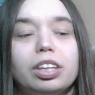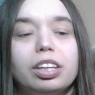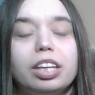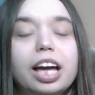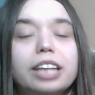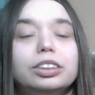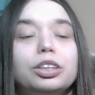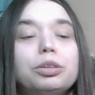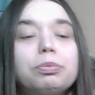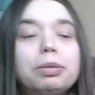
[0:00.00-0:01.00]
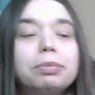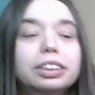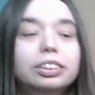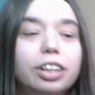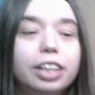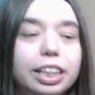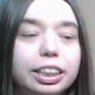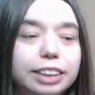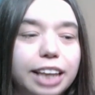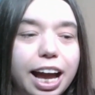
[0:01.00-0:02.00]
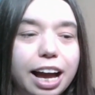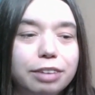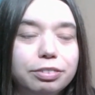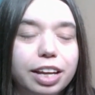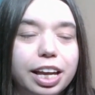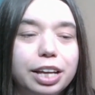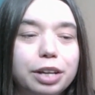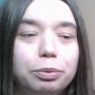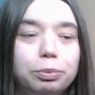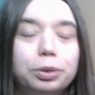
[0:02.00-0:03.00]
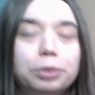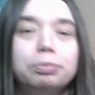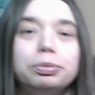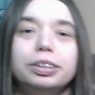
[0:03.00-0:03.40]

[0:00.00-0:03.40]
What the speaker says: Yeah, so you may be starting to have a group